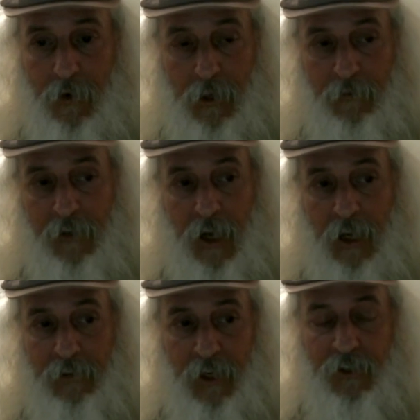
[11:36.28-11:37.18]
all, if
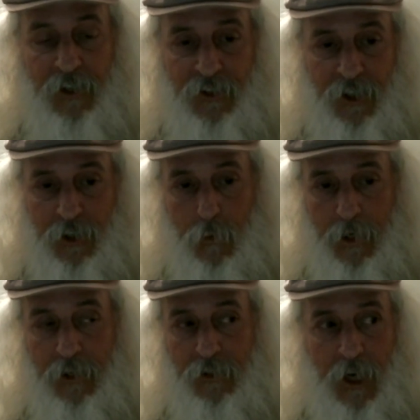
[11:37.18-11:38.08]
God does exist,
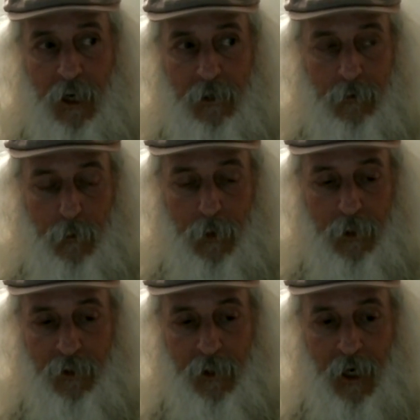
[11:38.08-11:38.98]
what is God or what
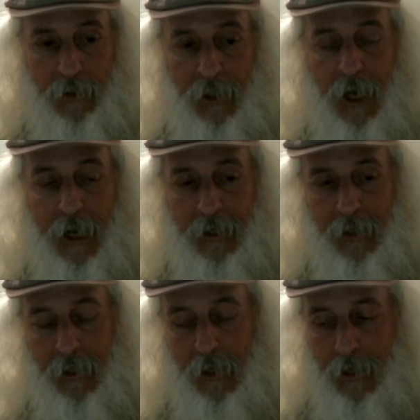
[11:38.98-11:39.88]
is God like?
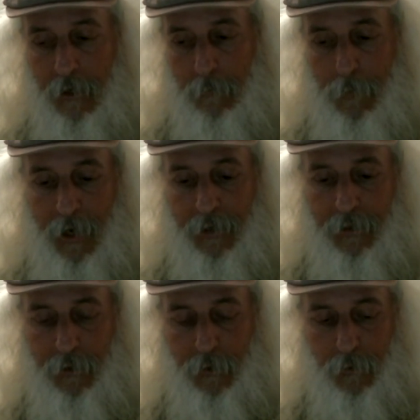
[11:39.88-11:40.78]
But
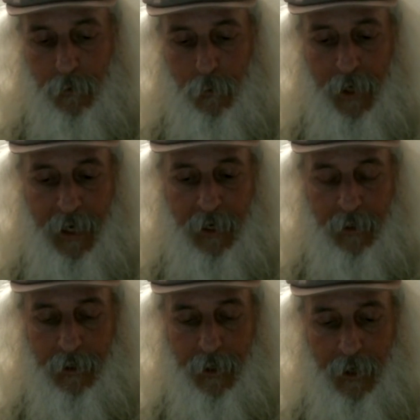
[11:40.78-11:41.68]
we,
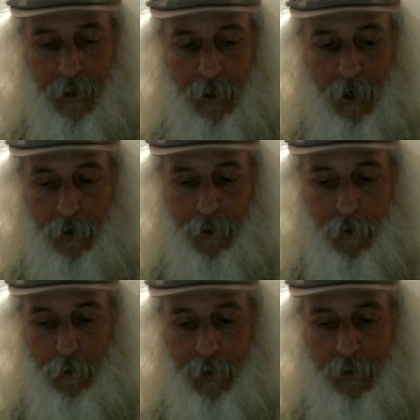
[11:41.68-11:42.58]
in our
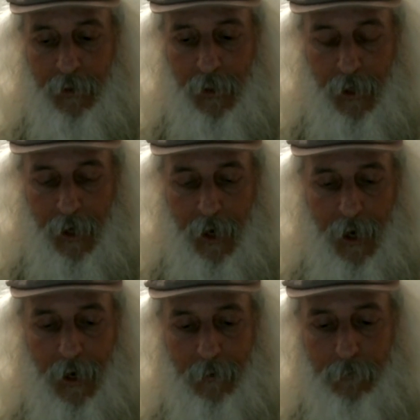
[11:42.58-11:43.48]
human
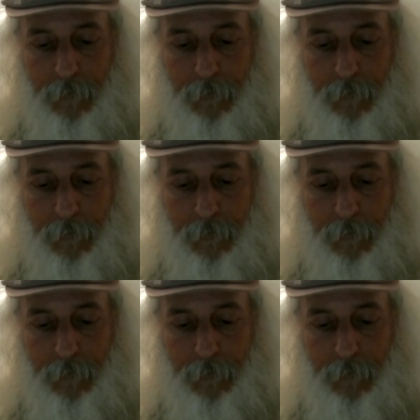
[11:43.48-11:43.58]
um,